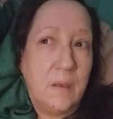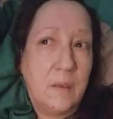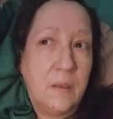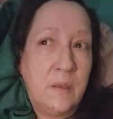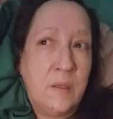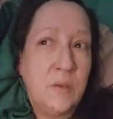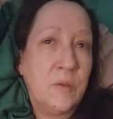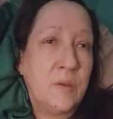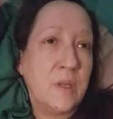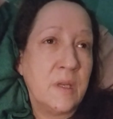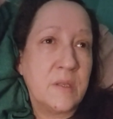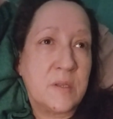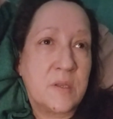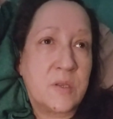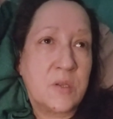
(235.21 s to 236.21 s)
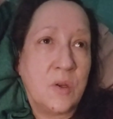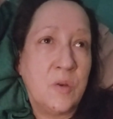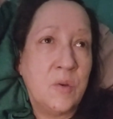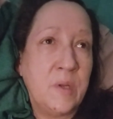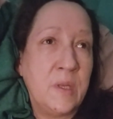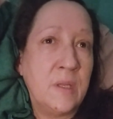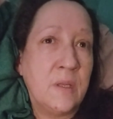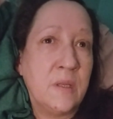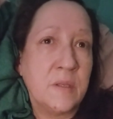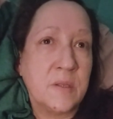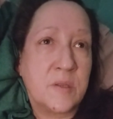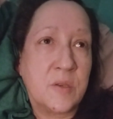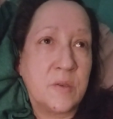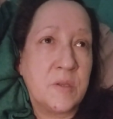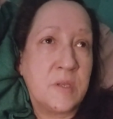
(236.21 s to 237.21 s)
you get so ill and
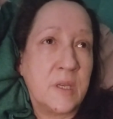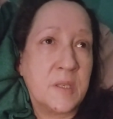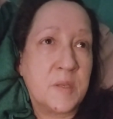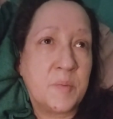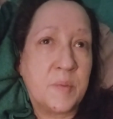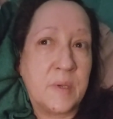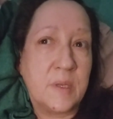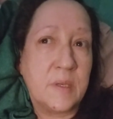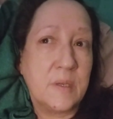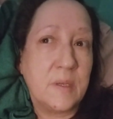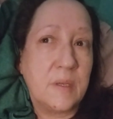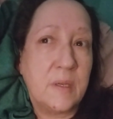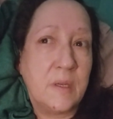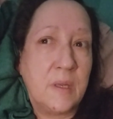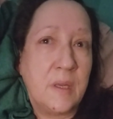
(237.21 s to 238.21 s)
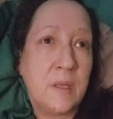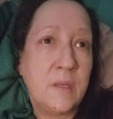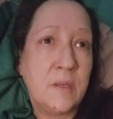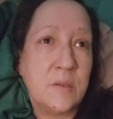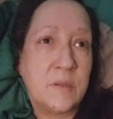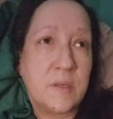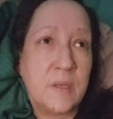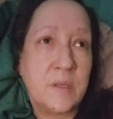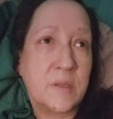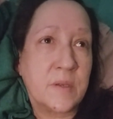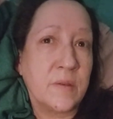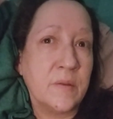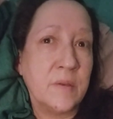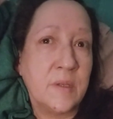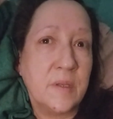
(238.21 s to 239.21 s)
so desperate and you say
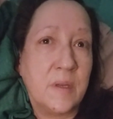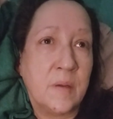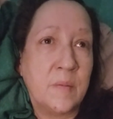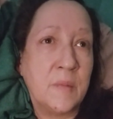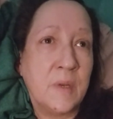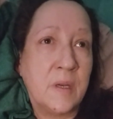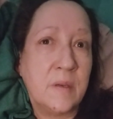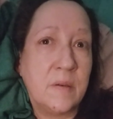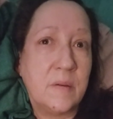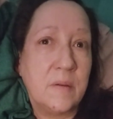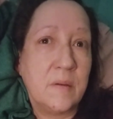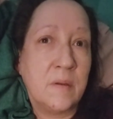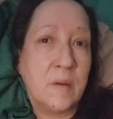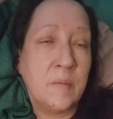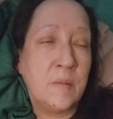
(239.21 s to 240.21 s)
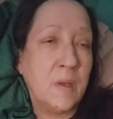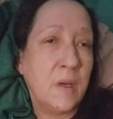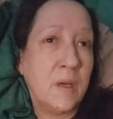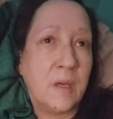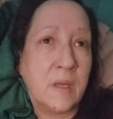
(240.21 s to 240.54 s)
screw it i'm not i'm not i